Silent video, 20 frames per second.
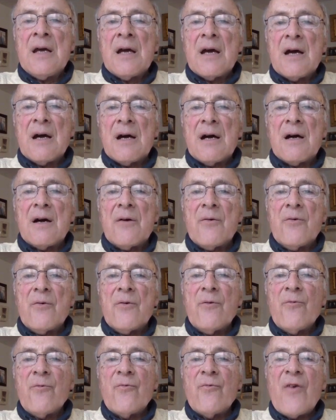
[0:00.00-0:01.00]
Uh,
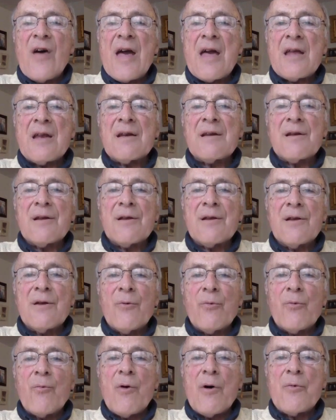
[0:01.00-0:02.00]
that
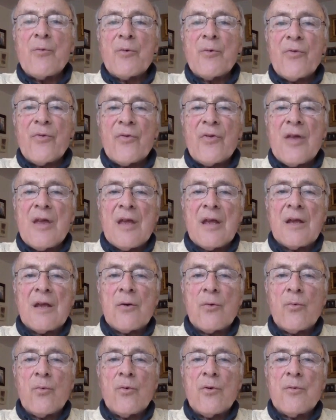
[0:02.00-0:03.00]
one would think
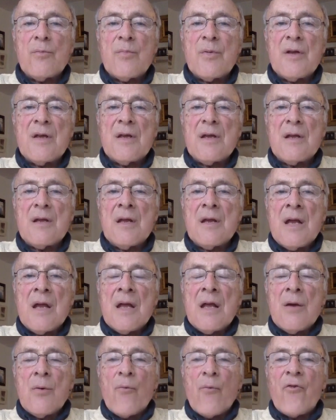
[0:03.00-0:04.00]
would be
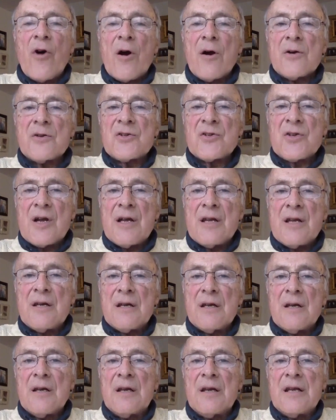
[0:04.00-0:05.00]

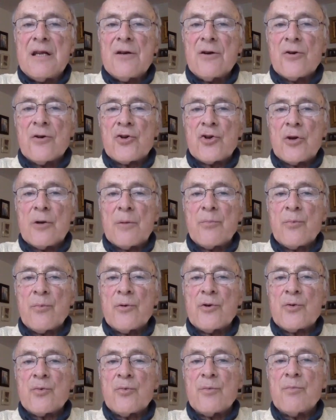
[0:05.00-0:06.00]
far-sighted leadership,
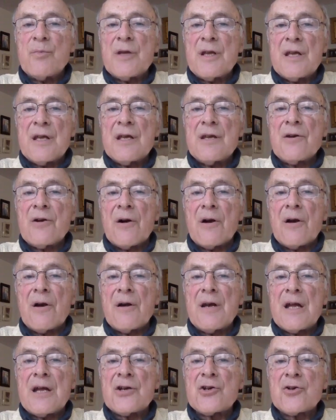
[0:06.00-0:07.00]
which would be in our
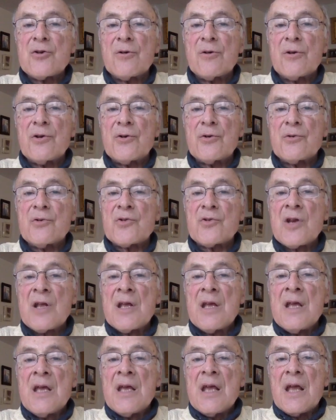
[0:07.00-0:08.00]
national interest
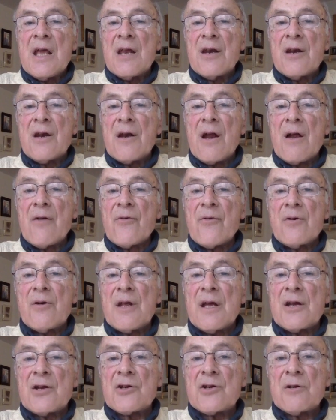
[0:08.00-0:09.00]
and other
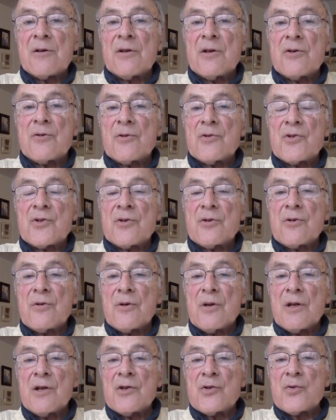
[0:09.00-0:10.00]
national interests
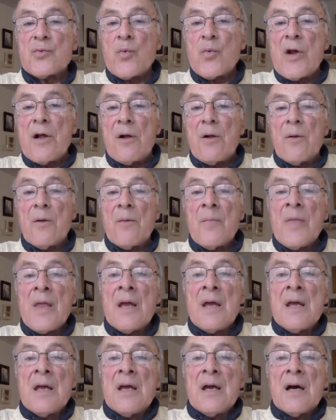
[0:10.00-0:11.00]
as well.
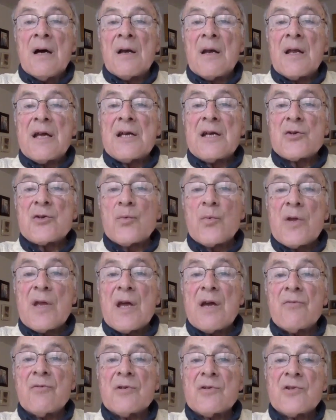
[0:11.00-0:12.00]
Alas, we
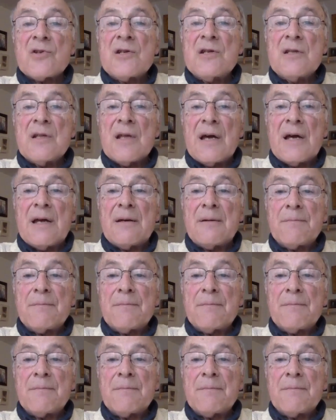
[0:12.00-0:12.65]
haven't seen that.